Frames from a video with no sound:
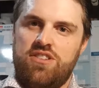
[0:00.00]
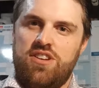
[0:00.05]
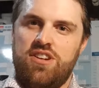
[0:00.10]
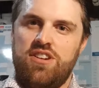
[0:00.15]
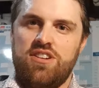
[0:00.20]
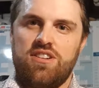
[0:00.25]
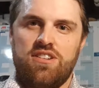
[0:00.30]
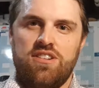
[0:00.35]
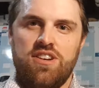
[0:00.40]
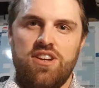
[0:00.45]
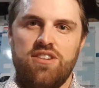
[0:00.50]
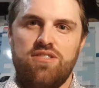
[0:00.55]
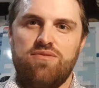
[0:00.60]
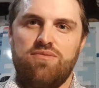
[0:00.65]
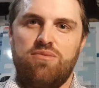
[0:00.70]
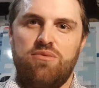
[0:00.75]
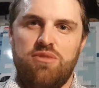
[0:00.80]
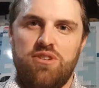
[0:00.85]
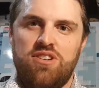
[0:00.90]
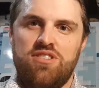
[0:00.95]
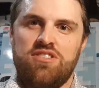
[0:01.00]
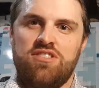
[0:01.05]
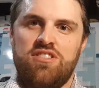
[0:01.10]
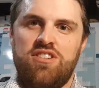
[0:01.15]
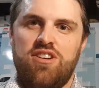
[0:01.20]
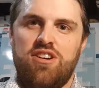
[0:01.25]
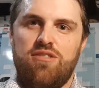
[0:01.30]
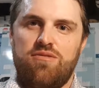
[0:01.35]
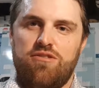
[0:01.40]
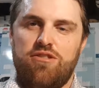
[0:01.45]
And it kind of was
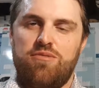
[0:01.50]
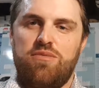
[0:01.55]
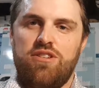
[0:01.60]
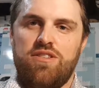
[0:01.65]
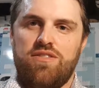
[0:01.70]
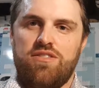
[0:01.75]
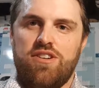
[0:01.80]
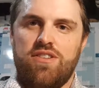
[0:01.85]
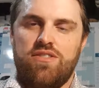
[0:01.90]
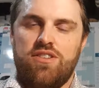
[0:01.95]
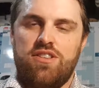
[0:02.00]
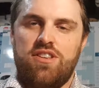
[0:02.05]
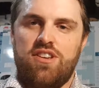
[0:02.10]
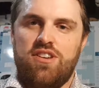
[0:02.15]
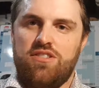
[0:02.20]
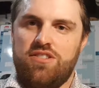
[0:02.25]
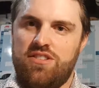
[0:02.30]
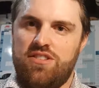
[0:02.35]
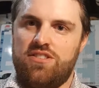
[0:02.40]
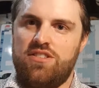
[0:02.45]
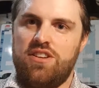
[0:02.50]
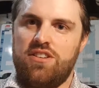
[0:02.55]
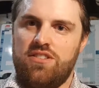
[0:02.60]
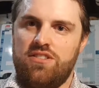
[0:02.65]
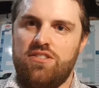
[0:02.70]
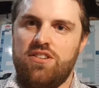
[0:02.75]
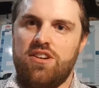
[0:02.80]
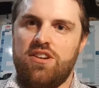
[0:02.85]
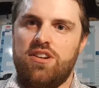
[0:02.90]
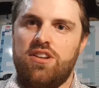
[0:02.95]
a roadblock for everything else, this
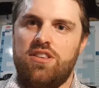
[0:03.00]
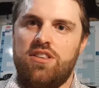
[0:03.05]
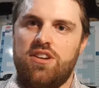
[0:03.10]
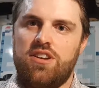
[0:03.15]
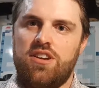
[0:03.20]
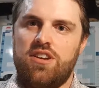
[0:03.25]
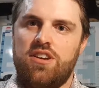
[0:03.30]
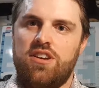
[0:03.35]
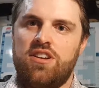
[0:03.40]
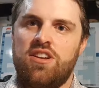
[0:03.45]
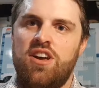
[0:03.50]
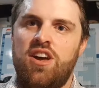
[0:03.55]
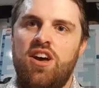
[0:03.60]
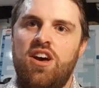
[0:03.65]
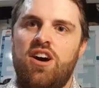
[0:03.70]
anxiety that I had.